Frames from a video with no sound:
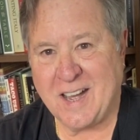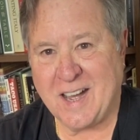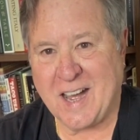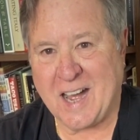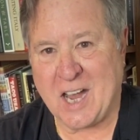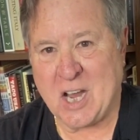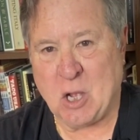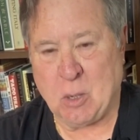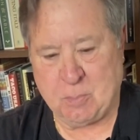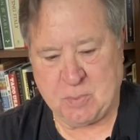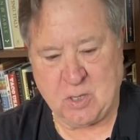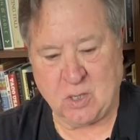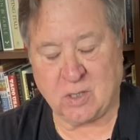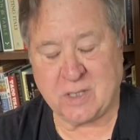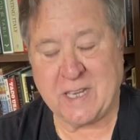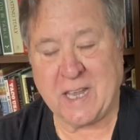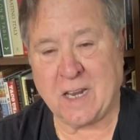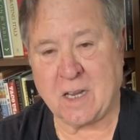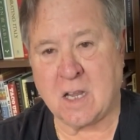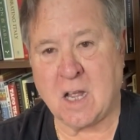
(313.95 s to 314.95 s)
I hope you'll
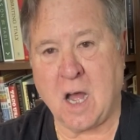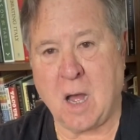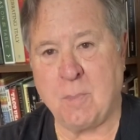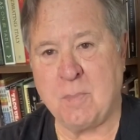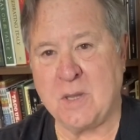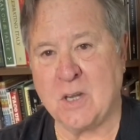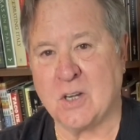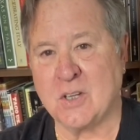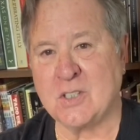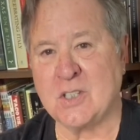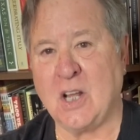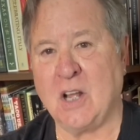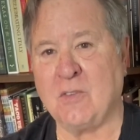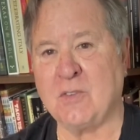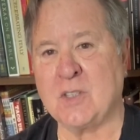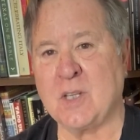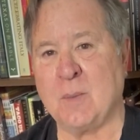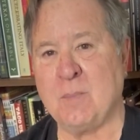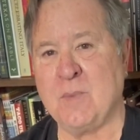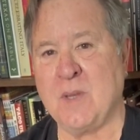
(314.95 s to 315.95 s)
get a copy yourself
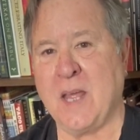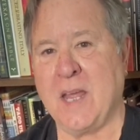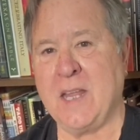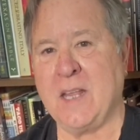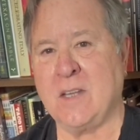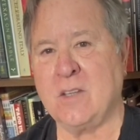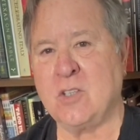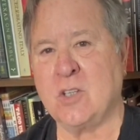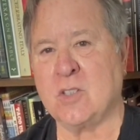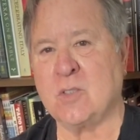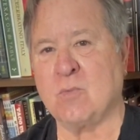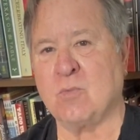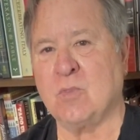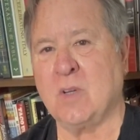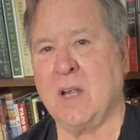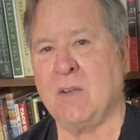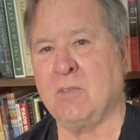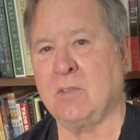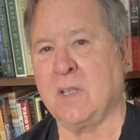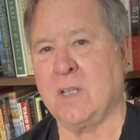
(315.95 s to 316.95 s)
someday and just
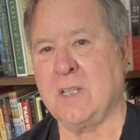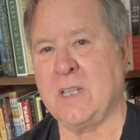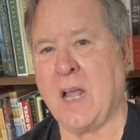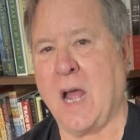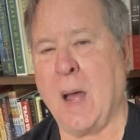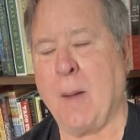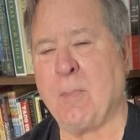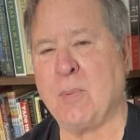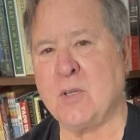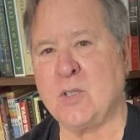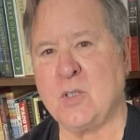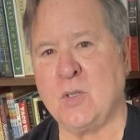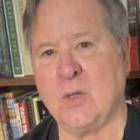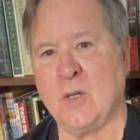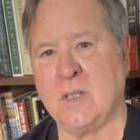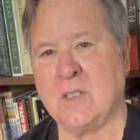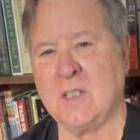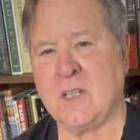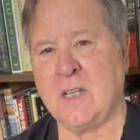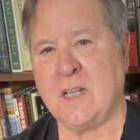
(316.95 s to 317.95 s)
revel in the
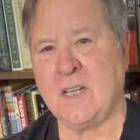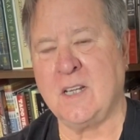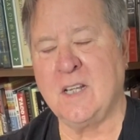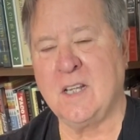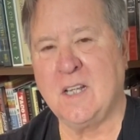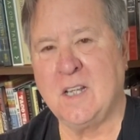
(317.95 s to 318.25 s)
opportunity